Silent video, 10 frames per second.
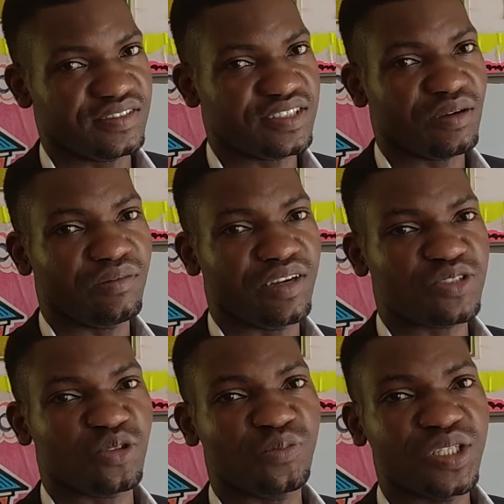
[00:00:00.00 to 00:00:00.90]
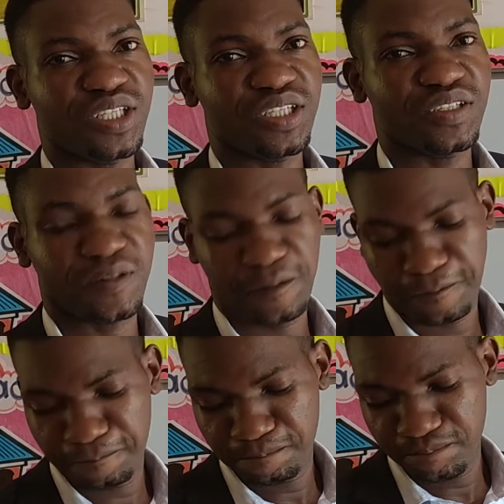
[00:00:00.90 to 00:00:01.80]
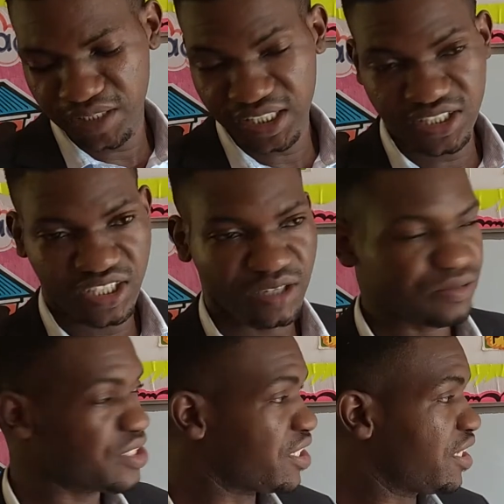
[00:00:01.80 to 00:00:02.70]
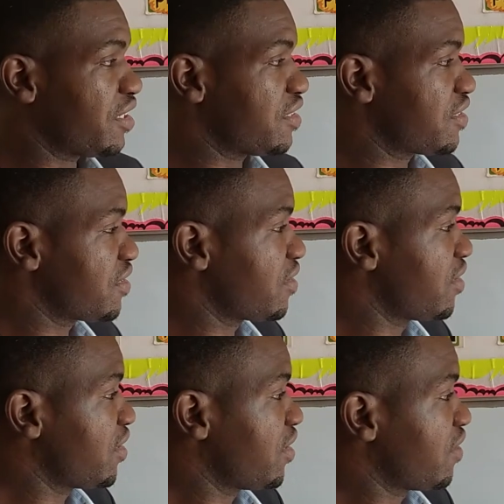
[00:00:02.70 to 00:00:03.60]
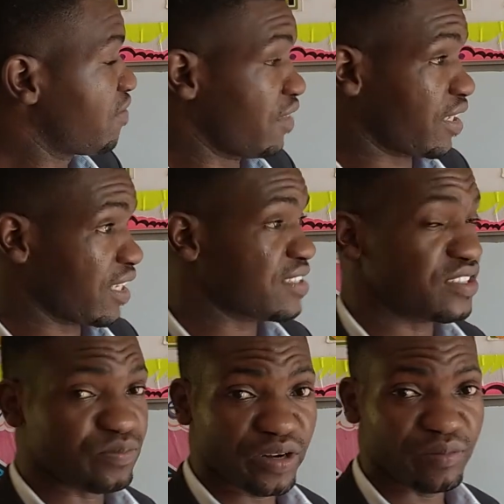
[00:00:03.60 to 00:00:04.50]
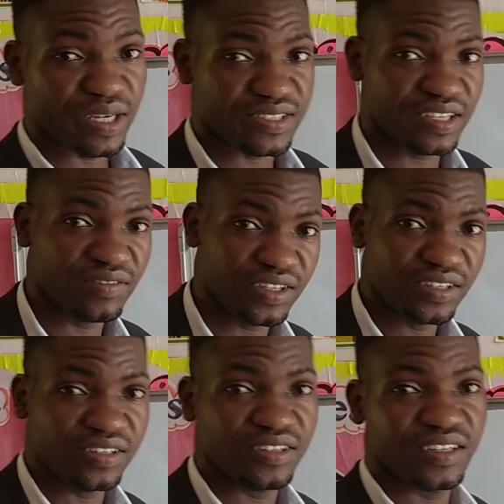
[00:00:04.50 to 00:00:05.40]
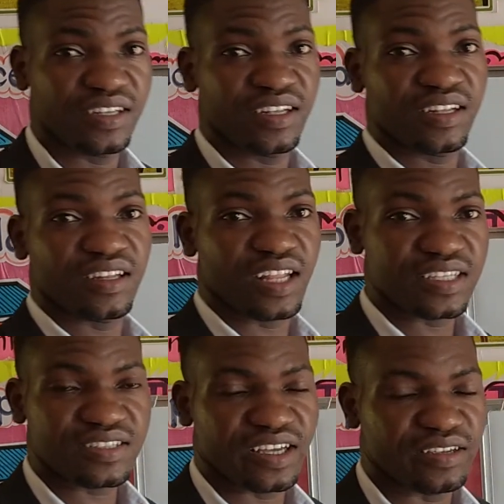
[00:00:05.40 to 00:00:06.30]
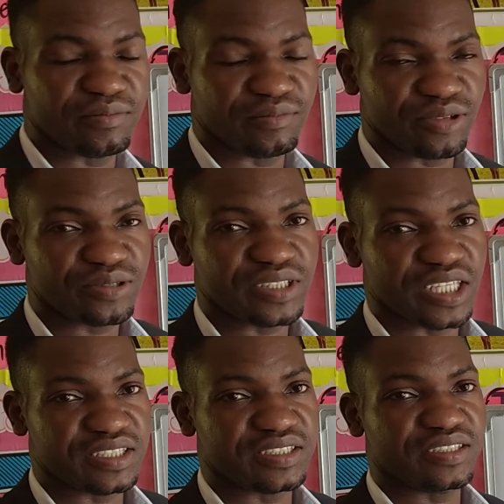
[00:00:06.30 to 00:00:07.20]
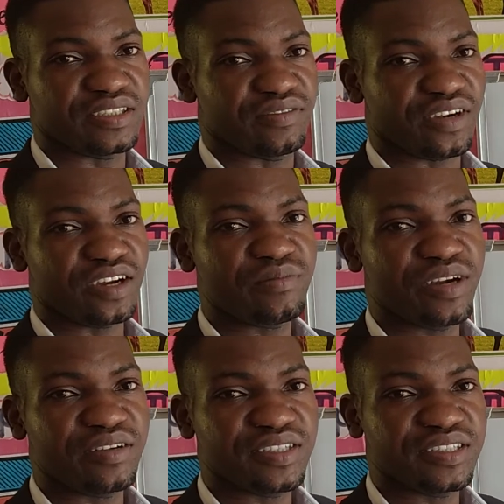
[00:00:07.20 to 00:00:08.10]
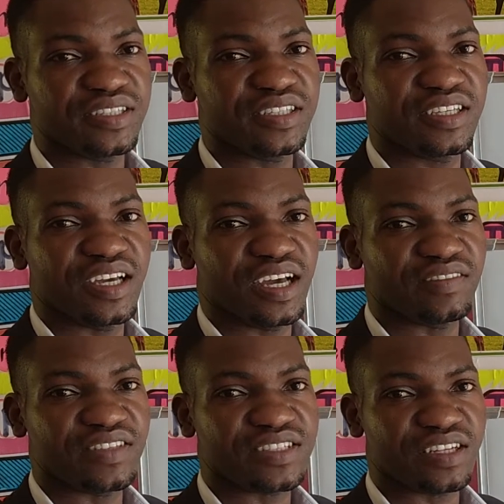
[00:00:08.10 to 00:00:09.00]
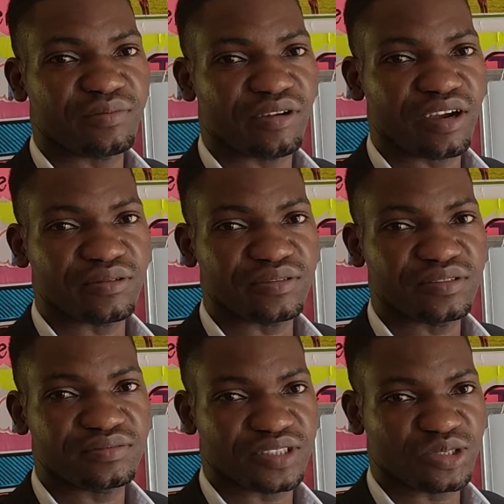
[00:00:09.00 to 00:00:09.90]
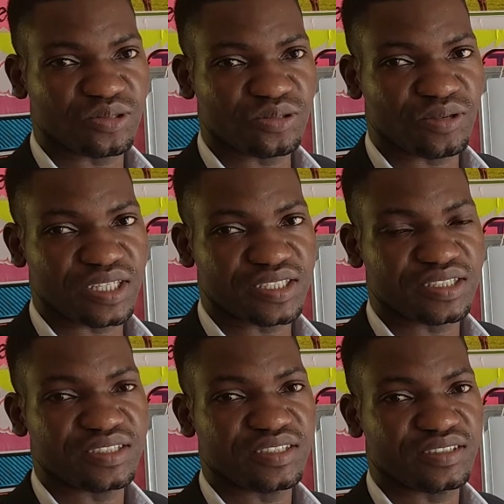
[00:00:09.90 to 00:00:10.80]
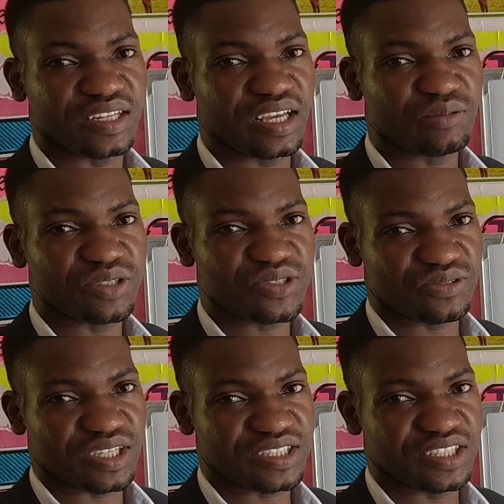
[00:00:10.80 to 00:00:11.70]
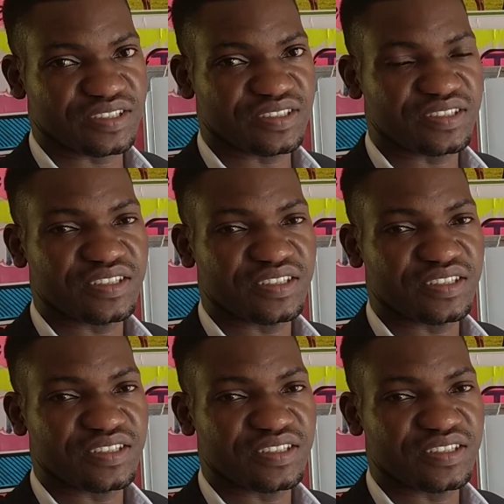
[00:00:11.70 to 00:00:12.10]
This is our first topic in English language, and the class is Primary 7. Last time we looked at the vocabulary, and this time round we need to look at language structures.